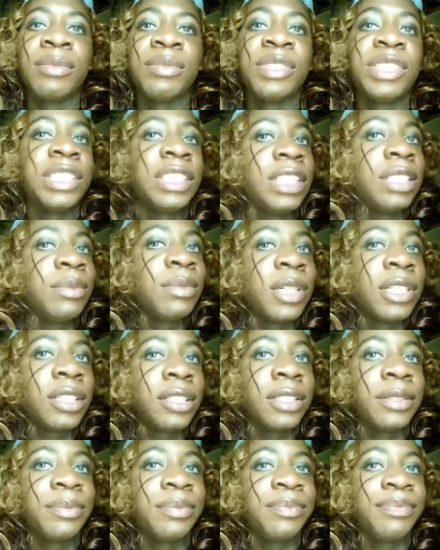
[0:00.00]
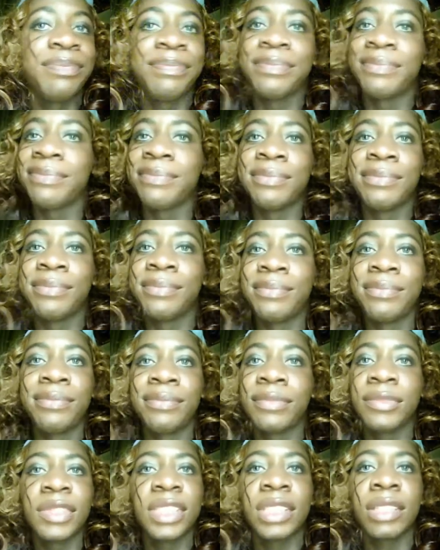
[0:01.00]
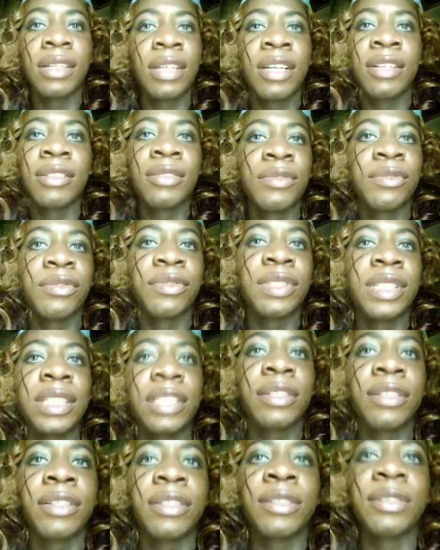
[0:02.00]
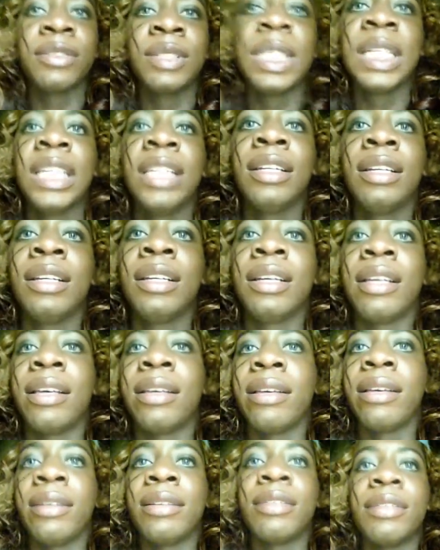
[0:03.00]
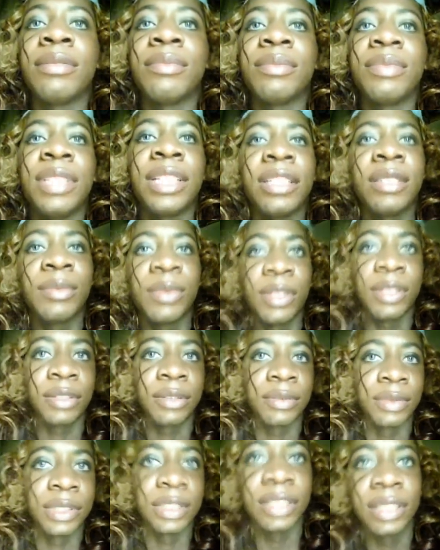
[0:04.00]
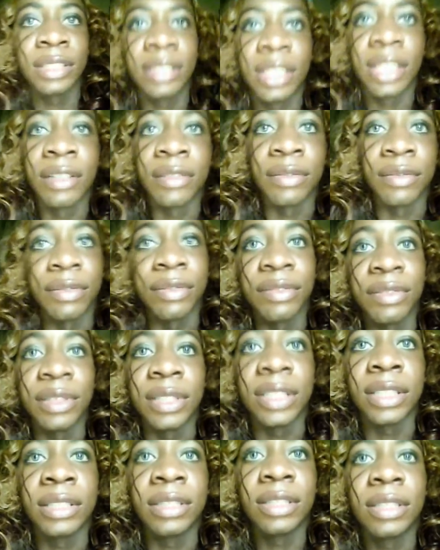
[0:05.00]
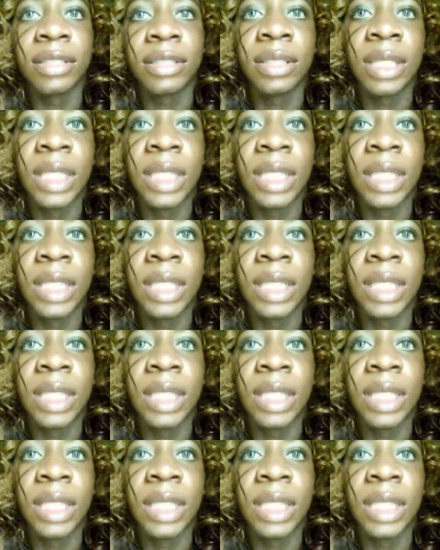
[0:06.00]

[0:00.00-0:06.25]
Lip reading: Jeannie Mai, I don't feel like her and Tamar was ever friends.